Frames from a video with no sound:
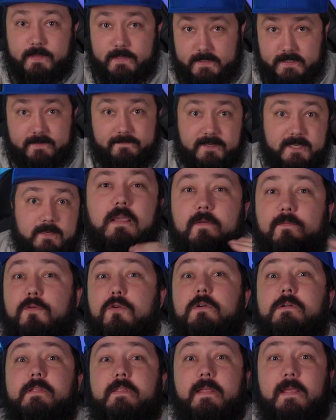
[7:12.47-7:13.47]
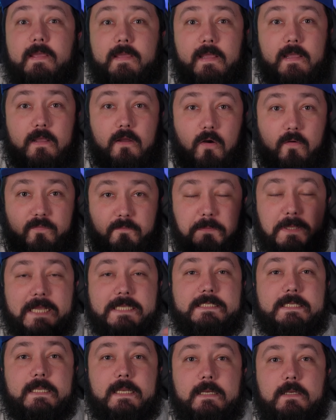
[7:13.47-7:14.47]
the TV. If you are thinking of
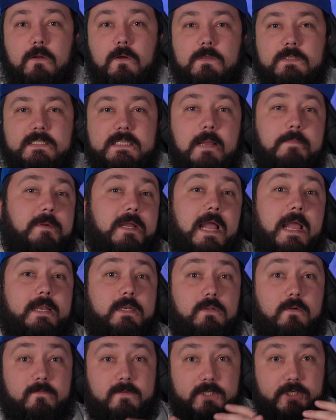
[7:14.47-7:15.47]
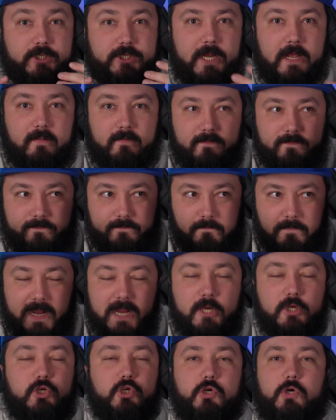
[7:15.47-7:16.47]
placing it on some kind of a shelf,
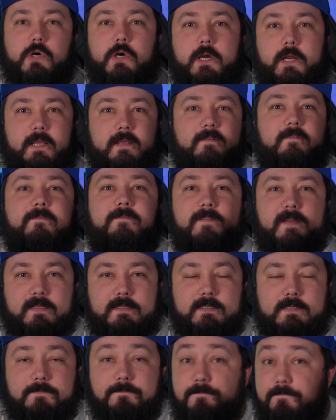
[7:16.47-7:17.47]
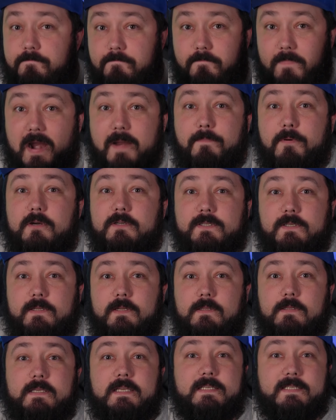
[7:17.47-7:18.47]
make sure it fits. My
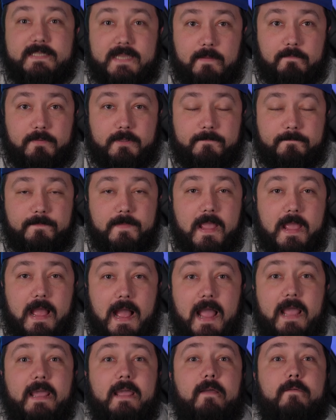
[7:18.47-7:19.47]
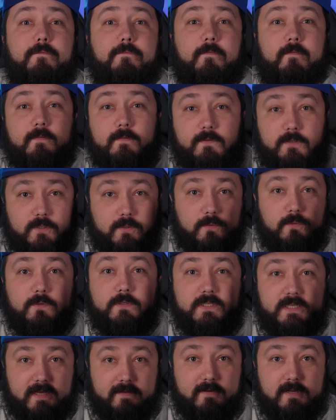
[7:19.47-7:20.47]
personal example. I have two
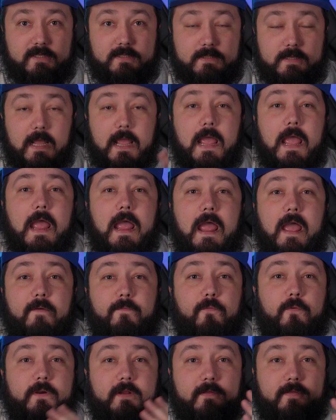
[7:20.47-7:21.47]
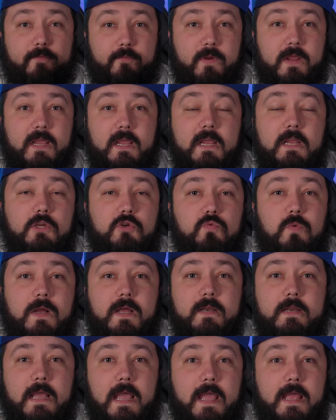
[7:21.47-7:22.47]
TVs, a 43-inch
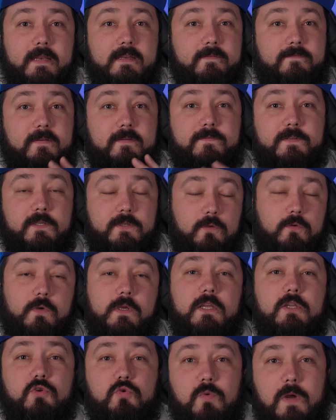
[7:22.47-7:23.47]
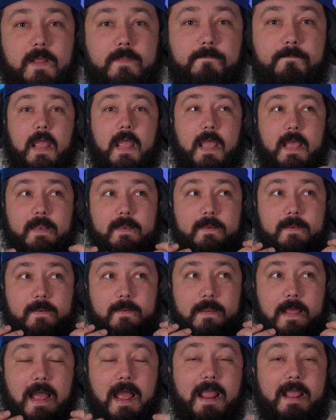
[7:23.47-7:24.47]
one and a 52-inch one, and
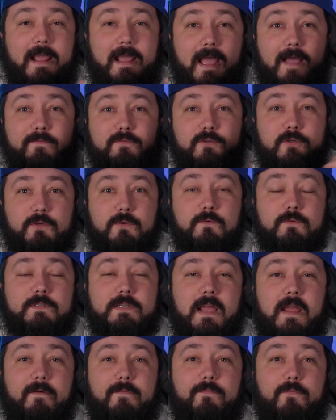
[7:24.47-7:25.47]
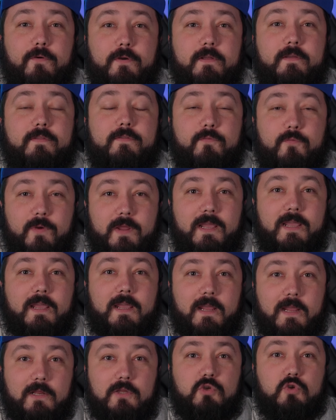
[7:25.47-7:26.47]
I have to use a
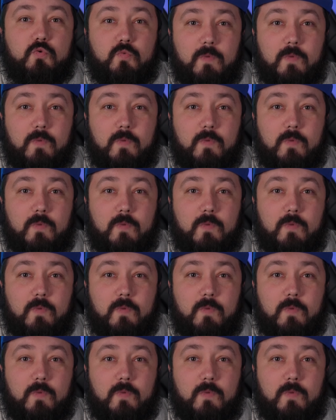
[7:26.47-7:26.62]
43-inch